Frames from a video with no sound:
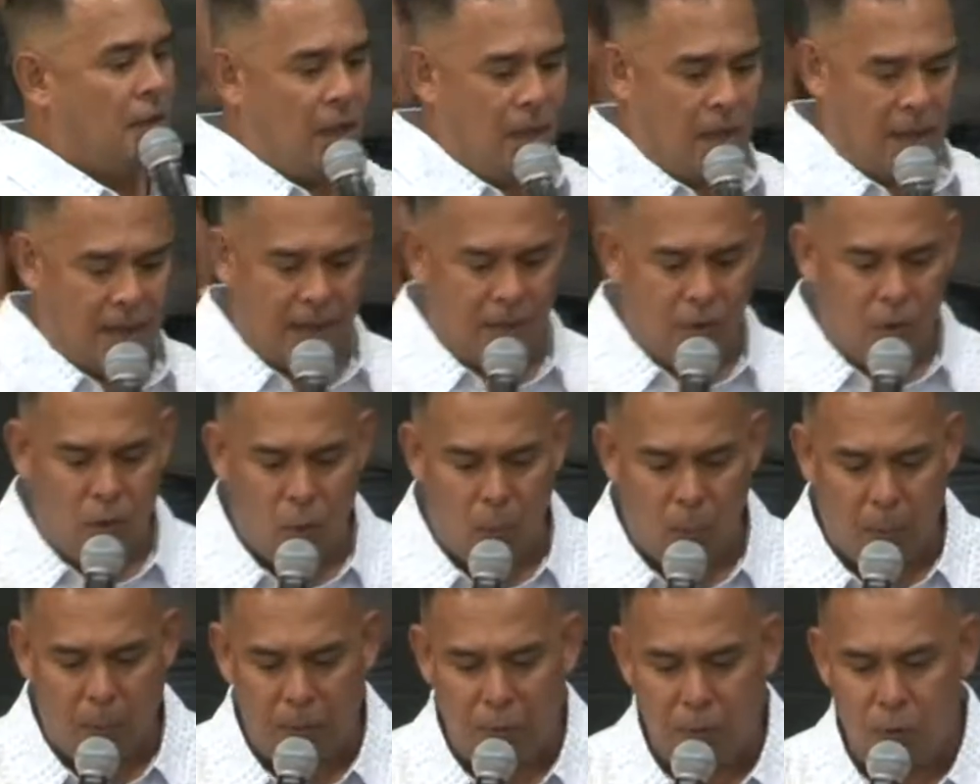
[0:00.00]
And I
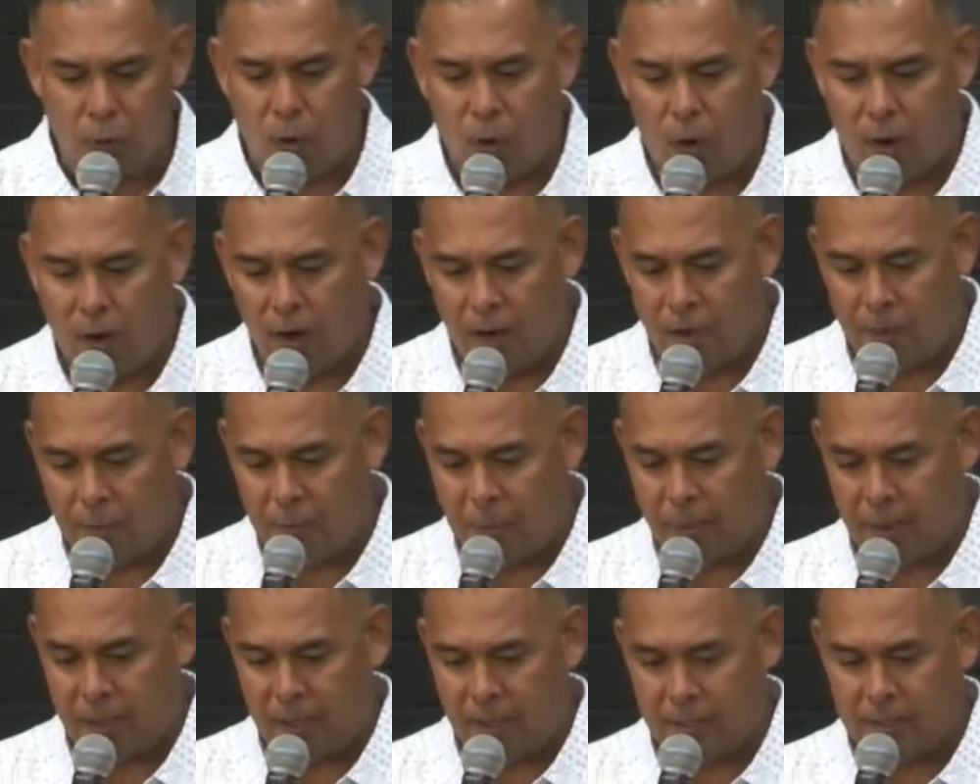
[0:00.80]
know when your
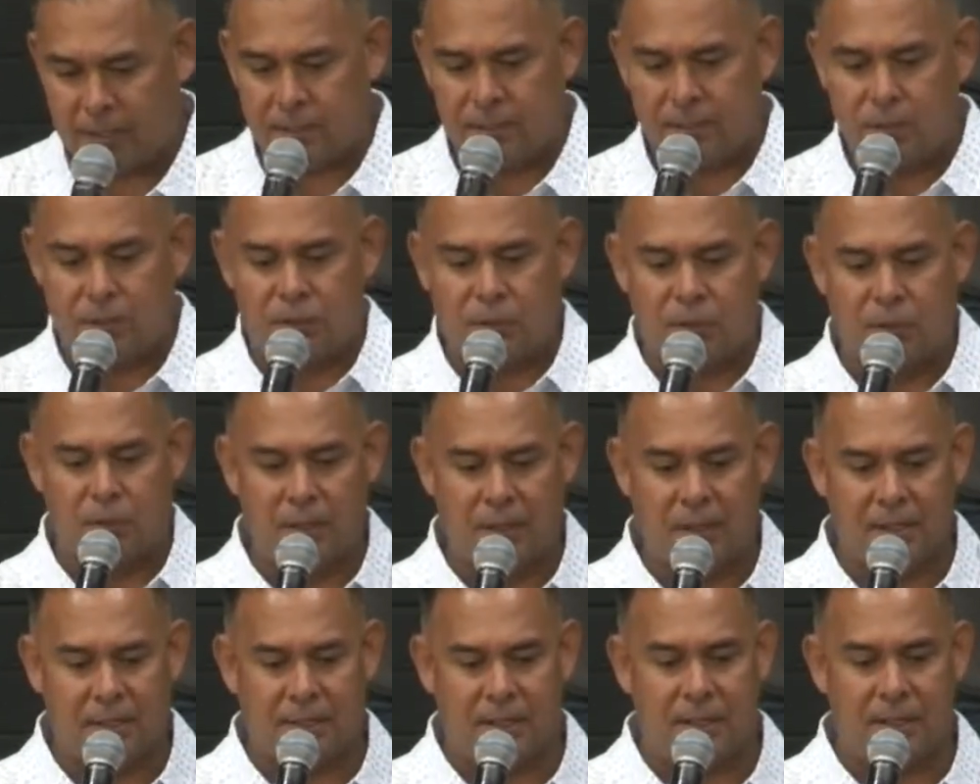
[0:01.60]
heart breaks,
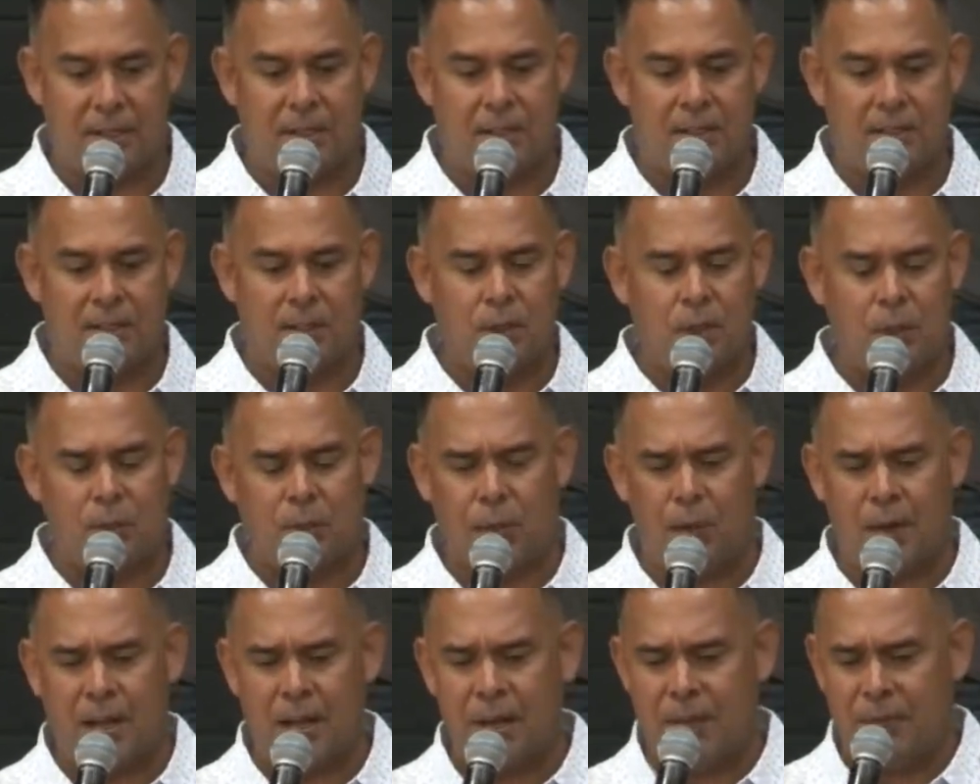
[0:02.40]
so does his. I know
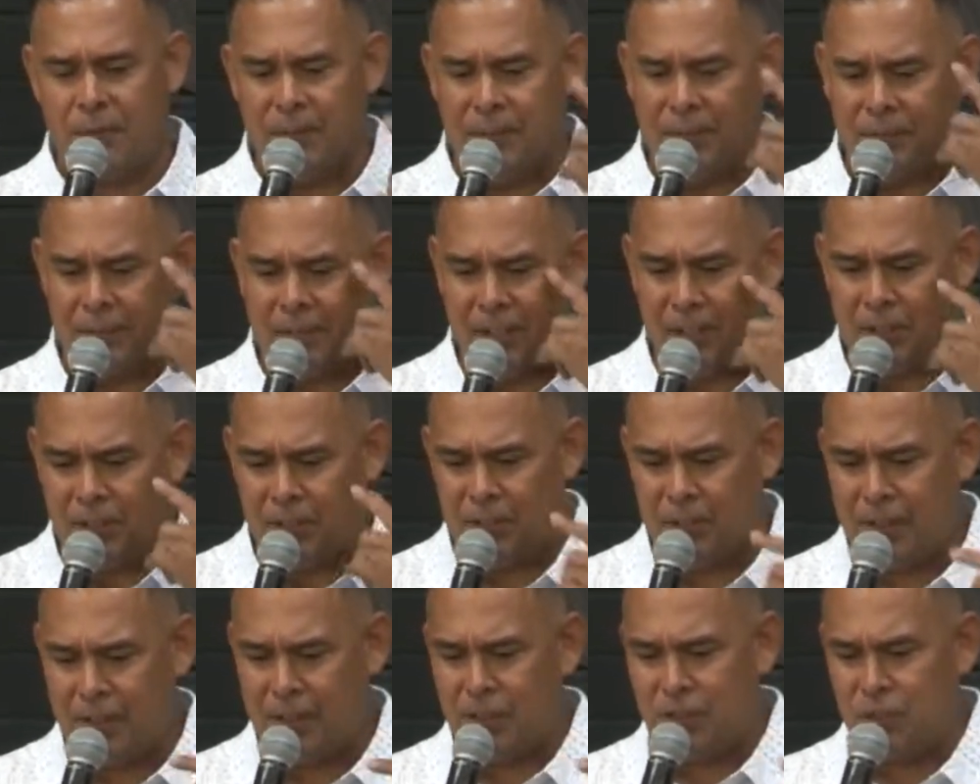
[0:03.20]
for every
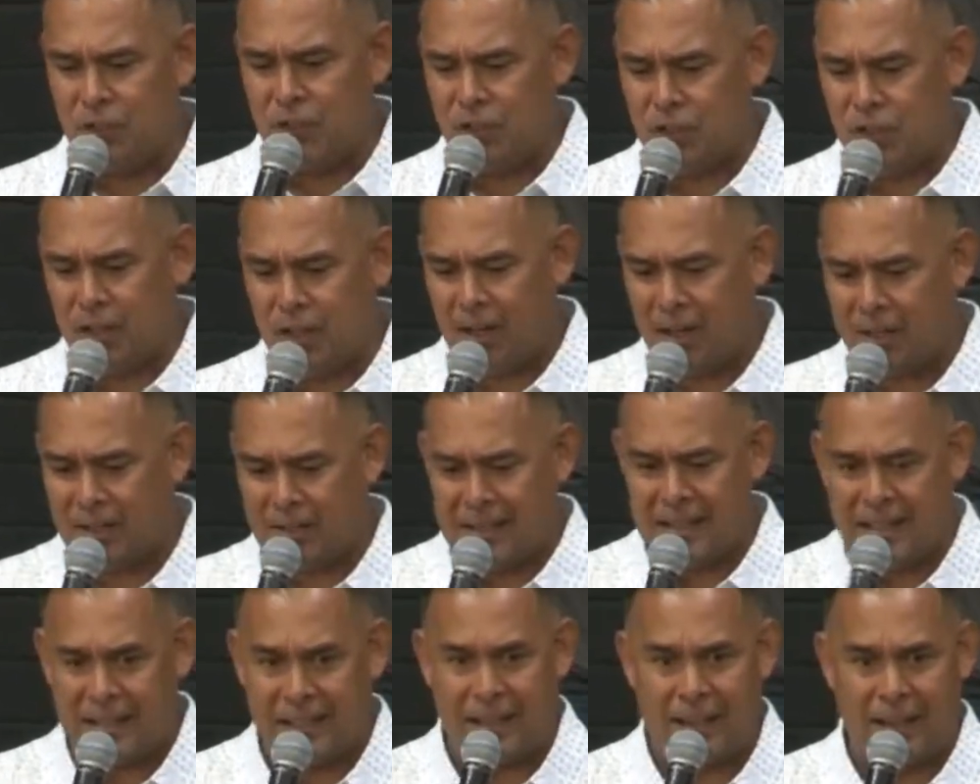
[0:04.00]
tear that you shed,
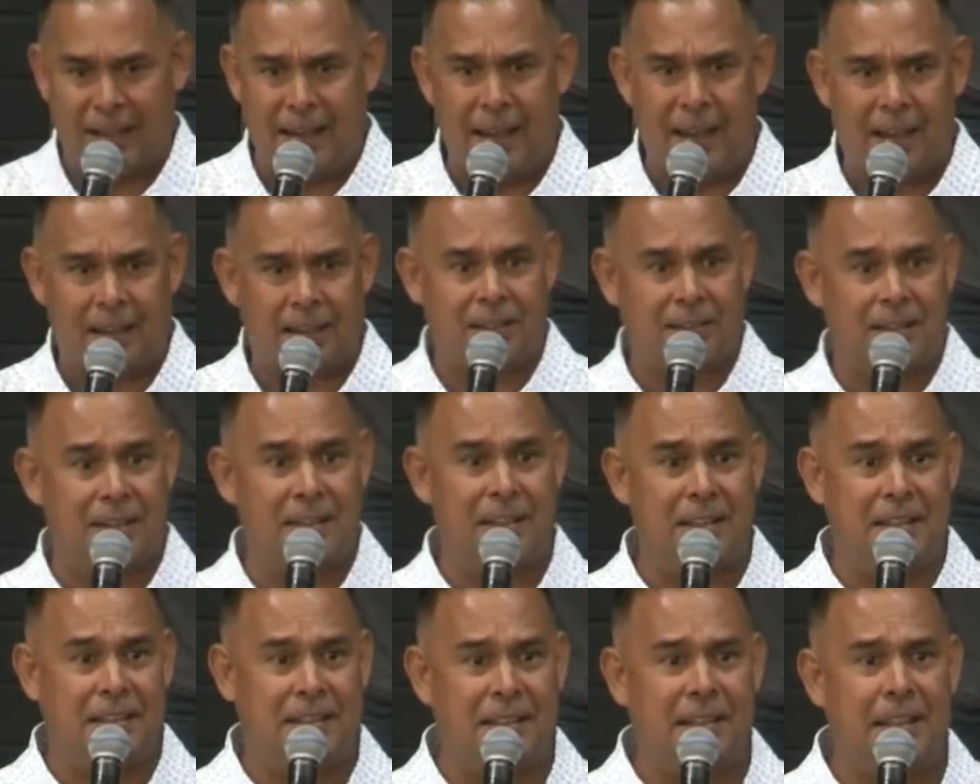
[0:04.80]
he collects
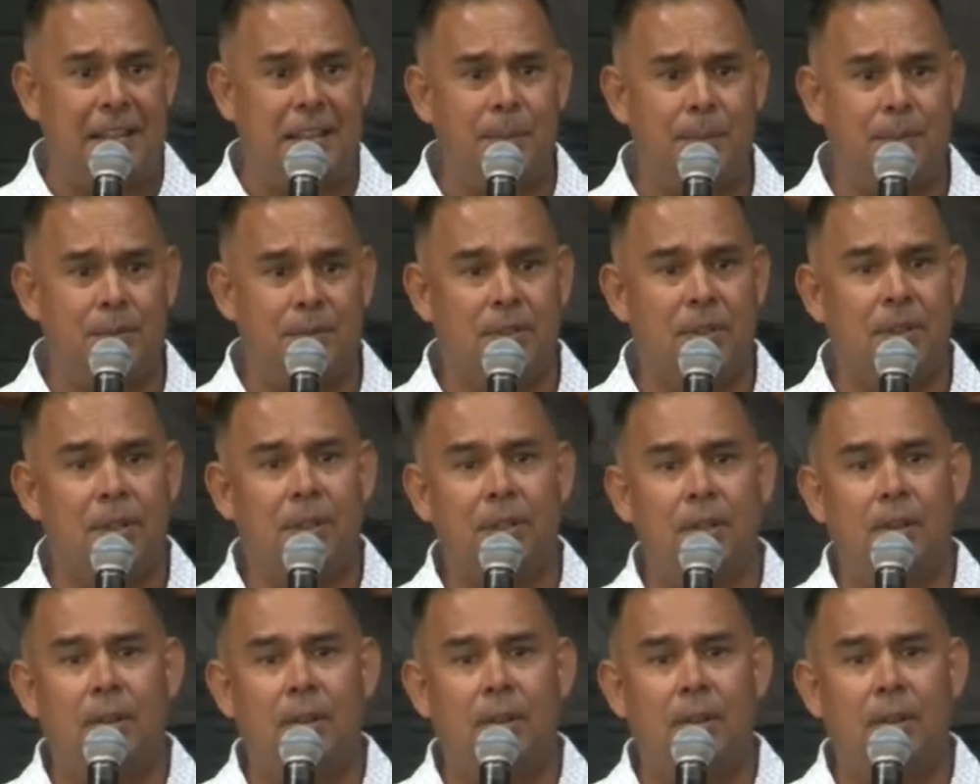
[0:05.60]
and he keeps.